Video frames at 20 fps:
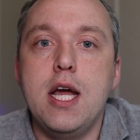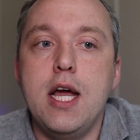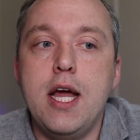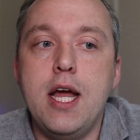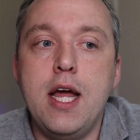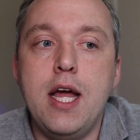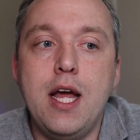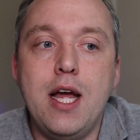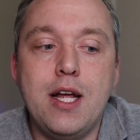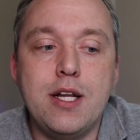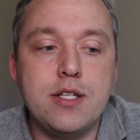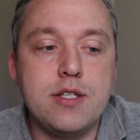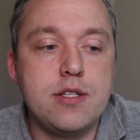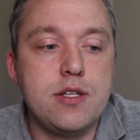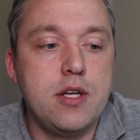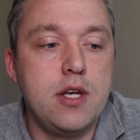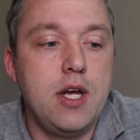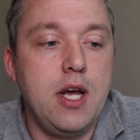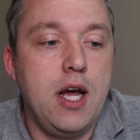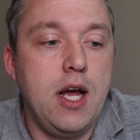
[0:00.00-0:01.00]
And
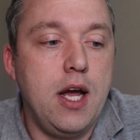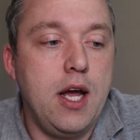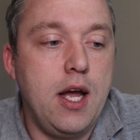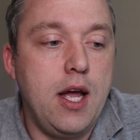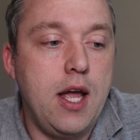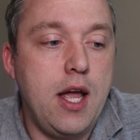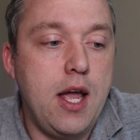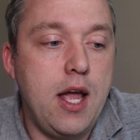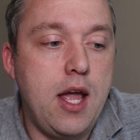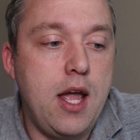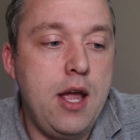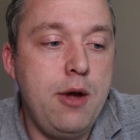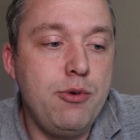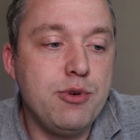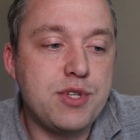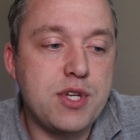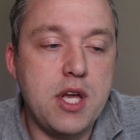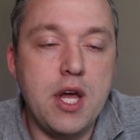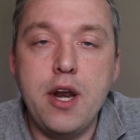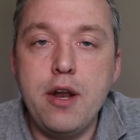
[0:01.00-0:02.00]
it
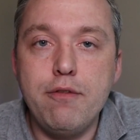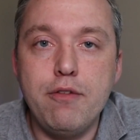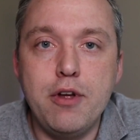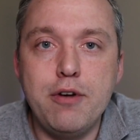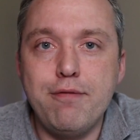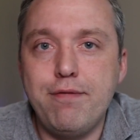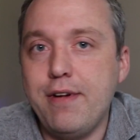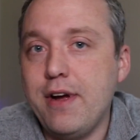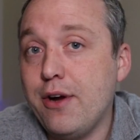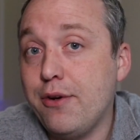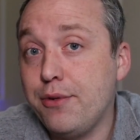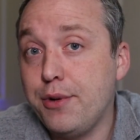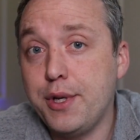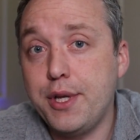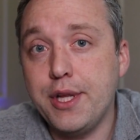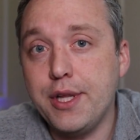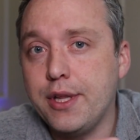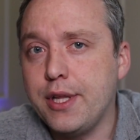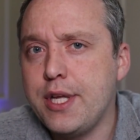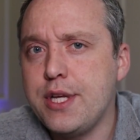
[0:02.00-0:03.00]
was kind of
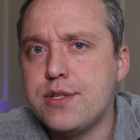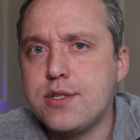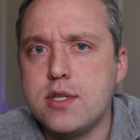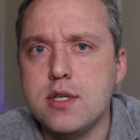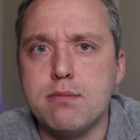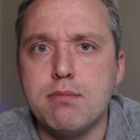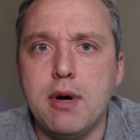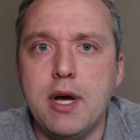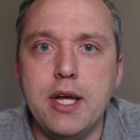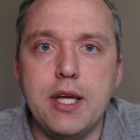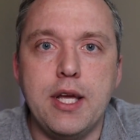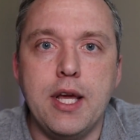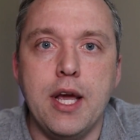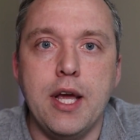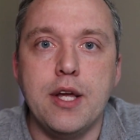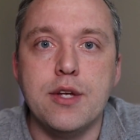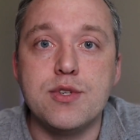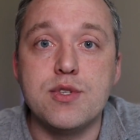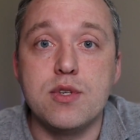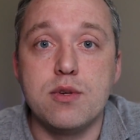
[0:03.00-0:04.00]
unfounded, at least in my
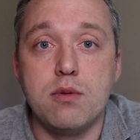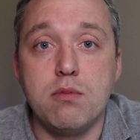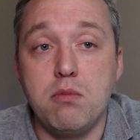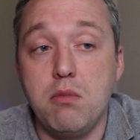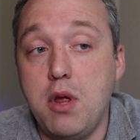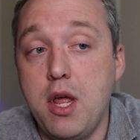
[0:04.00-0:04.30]
case.